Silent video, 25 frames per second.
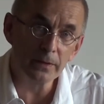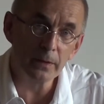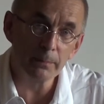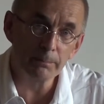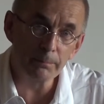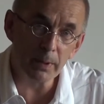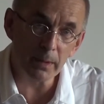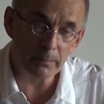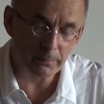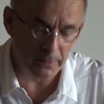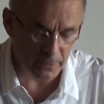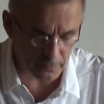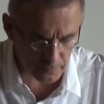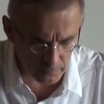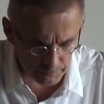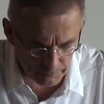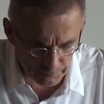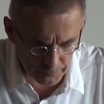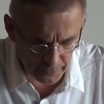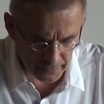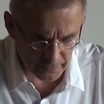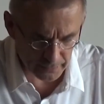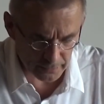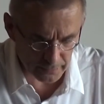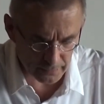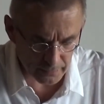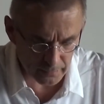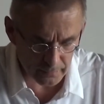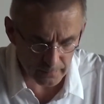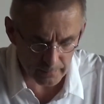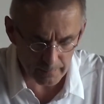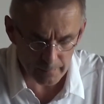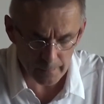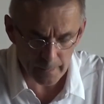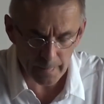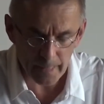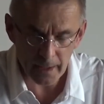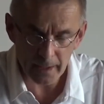the public
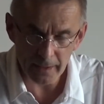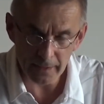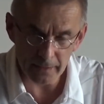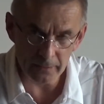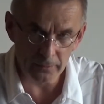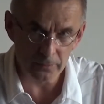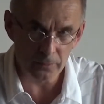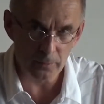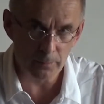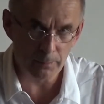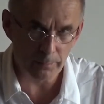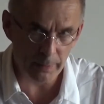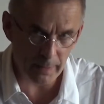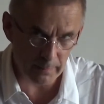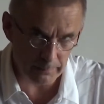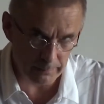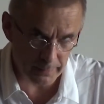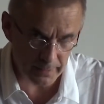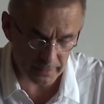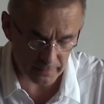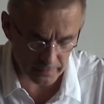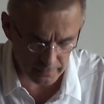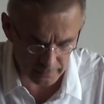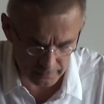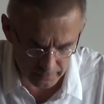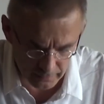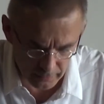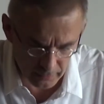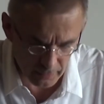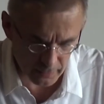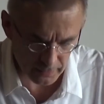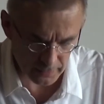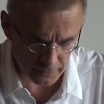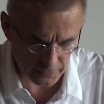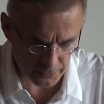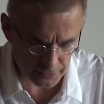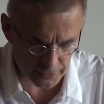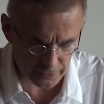opinion into public
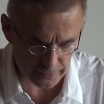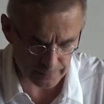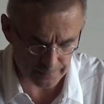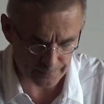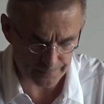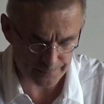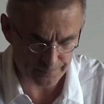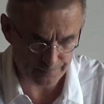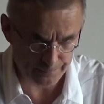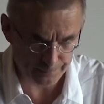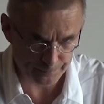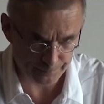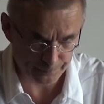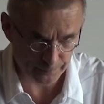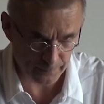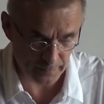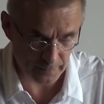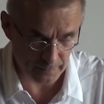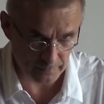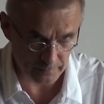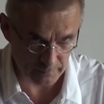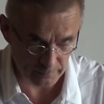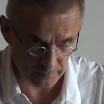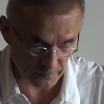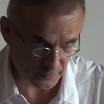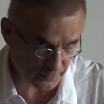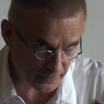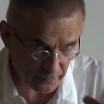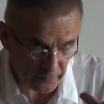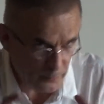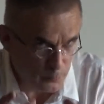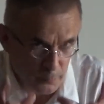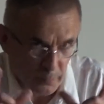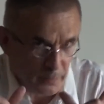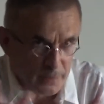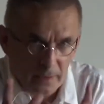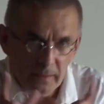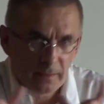knowledge.
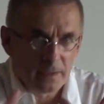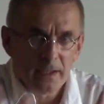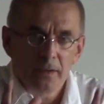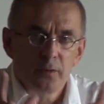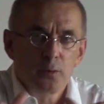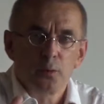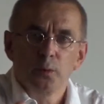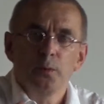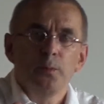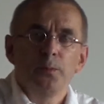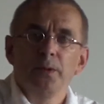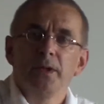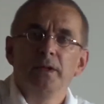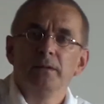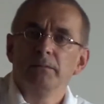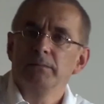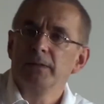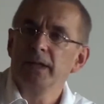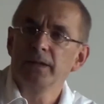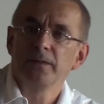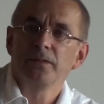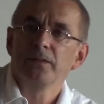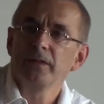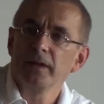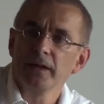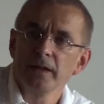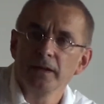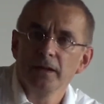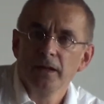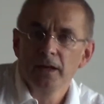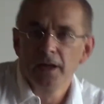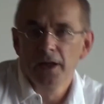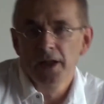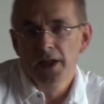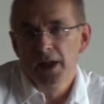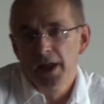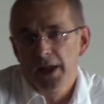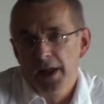That could be, let's say,
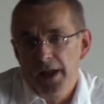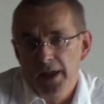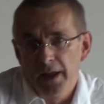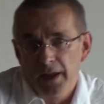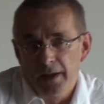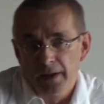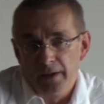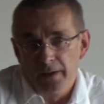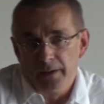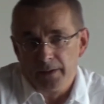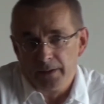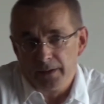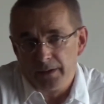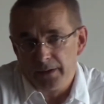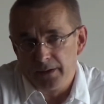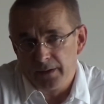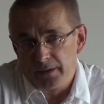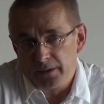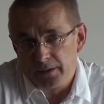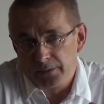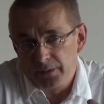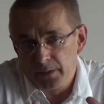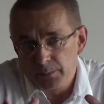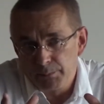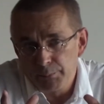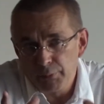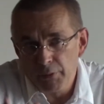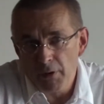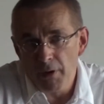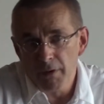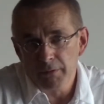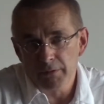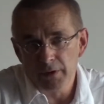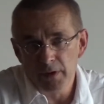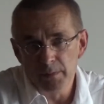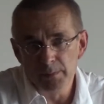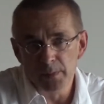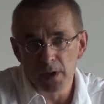the
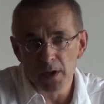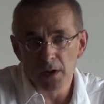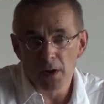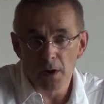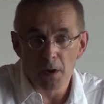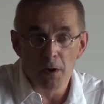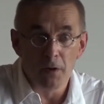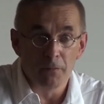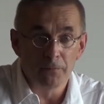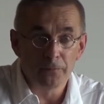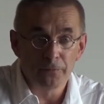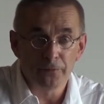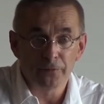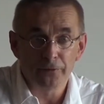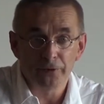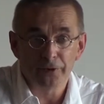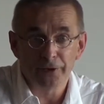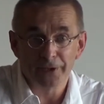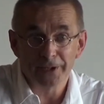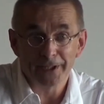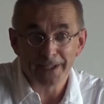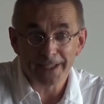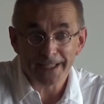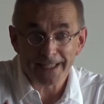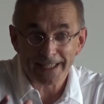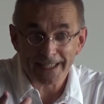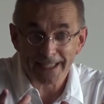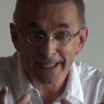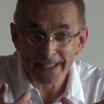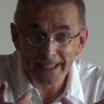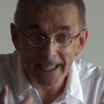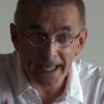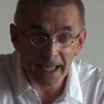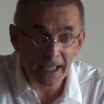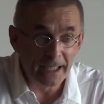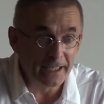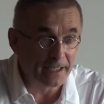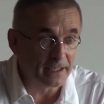program of
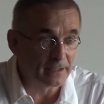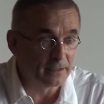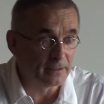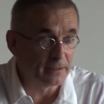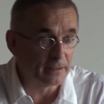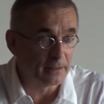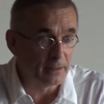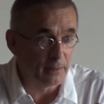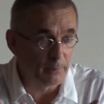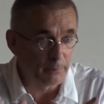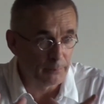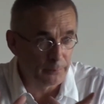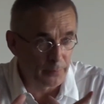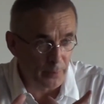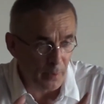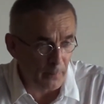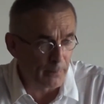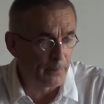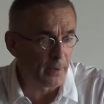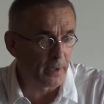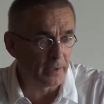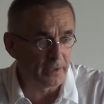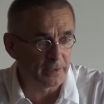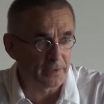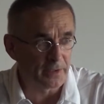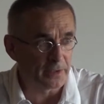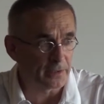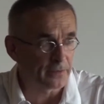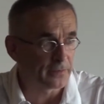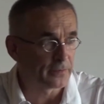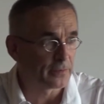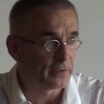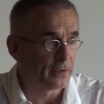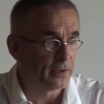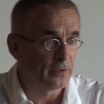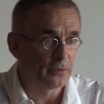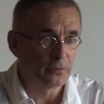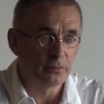Hegelian
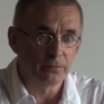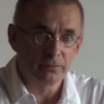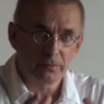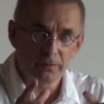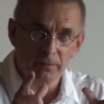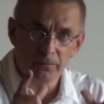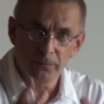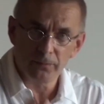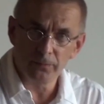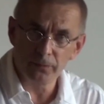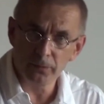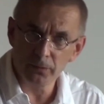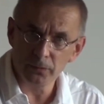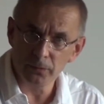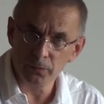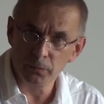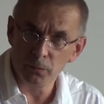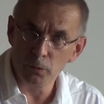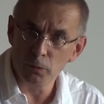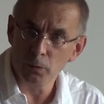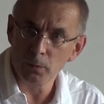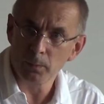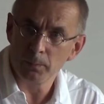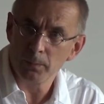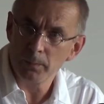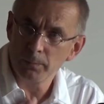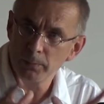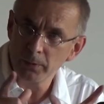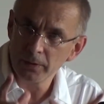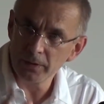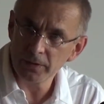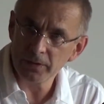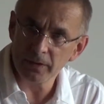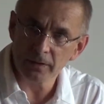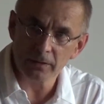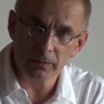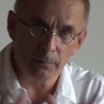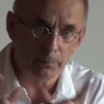politics, to transform
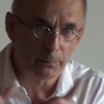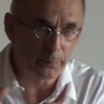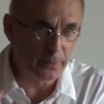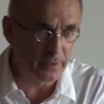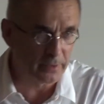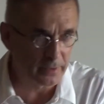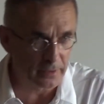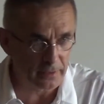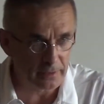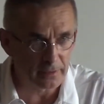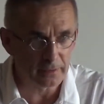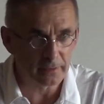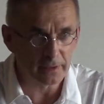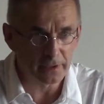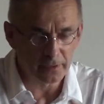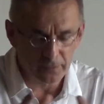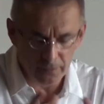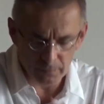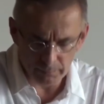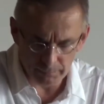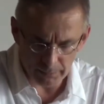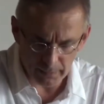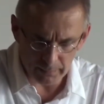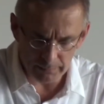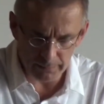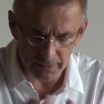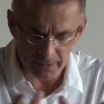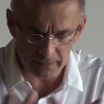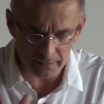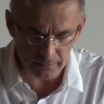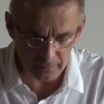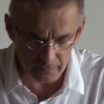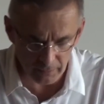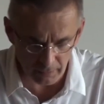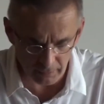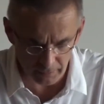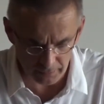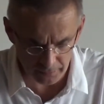political opinion into public
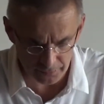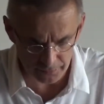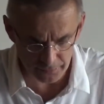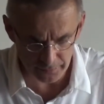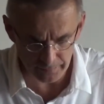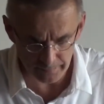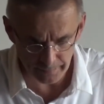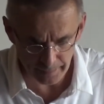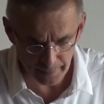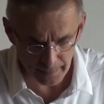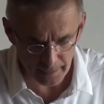knowledge.